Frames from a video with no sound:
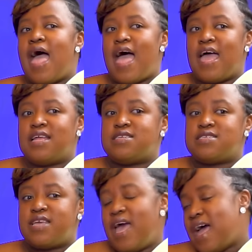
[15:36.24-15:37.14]

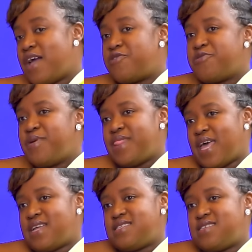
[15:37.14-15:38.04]
And yeah, I grew in
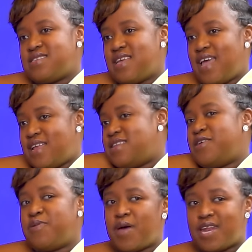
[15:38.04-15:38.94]
that. And
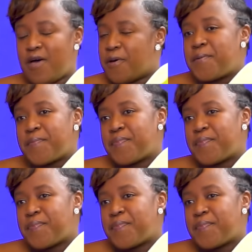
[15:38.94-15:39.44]
here we are now.